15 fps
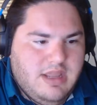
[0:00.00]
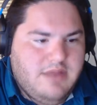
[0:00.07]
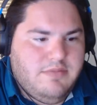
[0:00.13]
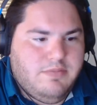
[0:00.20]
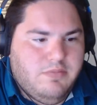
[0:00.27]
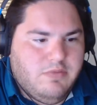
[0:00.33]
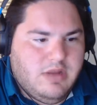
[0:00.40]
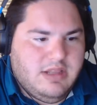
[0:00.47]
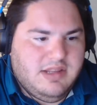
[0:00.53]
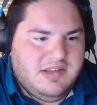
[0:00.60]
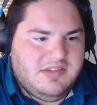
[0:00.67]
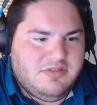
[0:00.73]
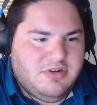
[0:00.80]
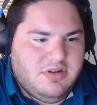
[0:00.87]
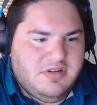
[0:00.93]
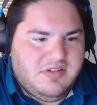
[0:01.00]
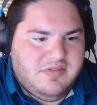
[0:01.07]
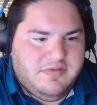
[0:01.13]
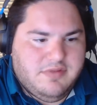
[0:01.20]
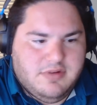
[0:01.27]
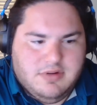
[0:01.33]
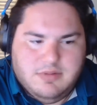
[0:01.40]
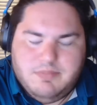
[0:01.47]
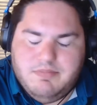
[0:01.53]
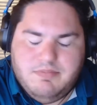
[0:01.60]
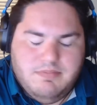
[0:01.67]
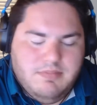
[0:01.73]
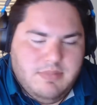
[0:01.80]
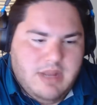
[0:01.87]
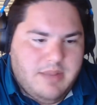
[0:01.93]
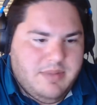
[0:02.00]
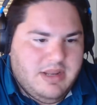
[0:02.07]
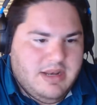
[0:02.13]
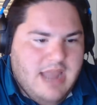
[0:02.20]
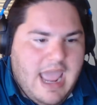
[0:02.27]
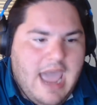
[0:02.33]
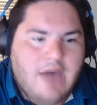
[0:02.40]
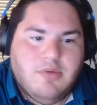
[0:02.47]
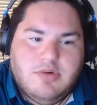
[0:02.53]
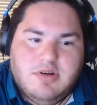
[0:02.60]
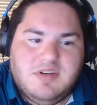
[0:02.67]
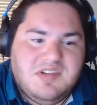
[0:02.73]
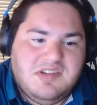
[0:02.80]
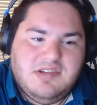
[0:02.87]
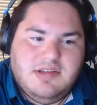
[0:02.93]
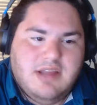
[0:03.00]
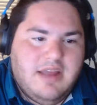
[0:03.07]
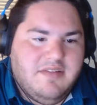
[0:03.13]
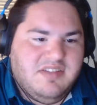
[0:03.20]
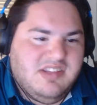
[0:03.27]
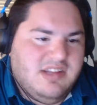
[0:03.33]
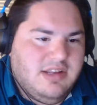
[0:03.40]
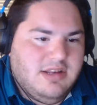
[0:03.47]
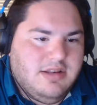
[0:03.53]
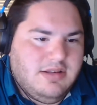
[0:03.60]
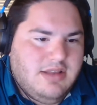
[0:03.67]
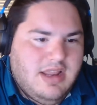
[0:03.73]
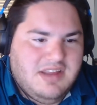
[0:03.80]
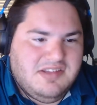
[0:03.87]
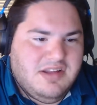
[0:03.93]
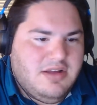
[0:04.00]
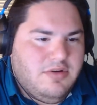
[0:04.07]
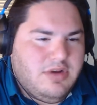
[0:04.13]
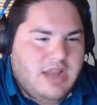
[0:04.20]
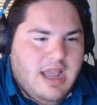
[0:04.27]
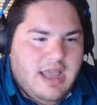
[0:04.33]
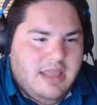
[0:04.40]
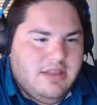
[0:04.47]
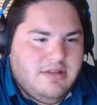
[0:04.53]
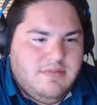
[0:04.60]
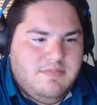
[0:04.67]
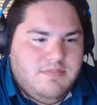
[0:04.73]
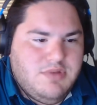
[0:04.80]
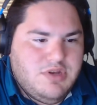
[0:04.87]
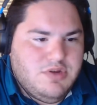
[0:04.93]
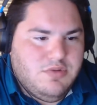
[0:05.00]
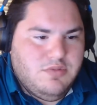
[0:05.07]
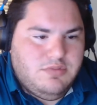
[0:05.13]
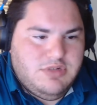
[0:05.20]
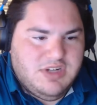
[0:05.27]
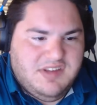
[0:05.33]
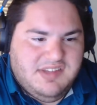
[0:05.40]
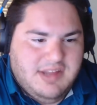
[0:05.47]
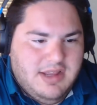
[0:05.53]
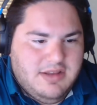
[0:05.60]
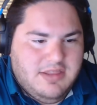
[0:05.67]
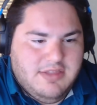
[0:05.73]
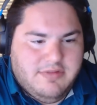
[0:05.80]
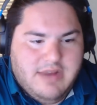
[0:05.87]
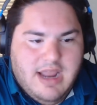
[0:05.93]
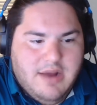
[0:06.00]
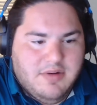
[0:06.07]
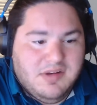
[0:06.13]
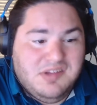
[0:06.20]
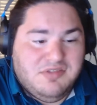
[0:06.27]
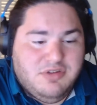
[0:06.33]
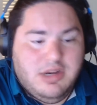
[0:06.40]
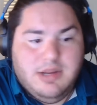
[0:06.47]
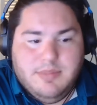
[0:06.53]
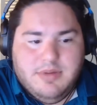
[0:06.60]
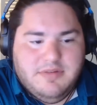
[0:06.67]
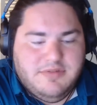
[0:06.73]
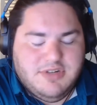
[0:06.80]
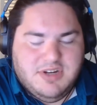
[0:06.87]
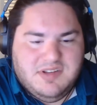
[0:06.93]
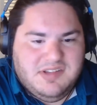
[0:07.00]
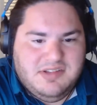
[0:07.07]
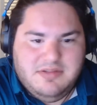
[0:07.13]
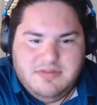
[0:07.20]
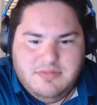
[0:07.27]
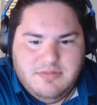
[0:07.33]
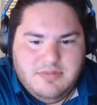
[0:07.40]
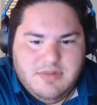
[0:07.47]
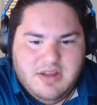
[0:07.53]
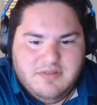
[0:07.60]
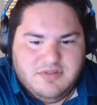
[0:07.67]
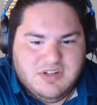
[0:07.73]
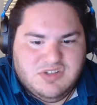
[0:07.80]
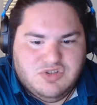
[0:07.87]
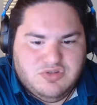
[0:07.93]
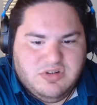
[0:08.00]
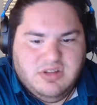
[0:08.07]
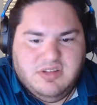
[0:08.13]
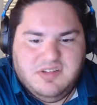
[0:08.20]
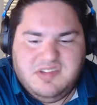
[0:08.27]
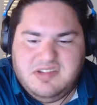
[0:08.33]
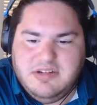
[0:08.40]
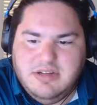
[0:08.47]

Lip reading: run these drills for, hours. I saw a guy do just a 3-hour stream of just drills.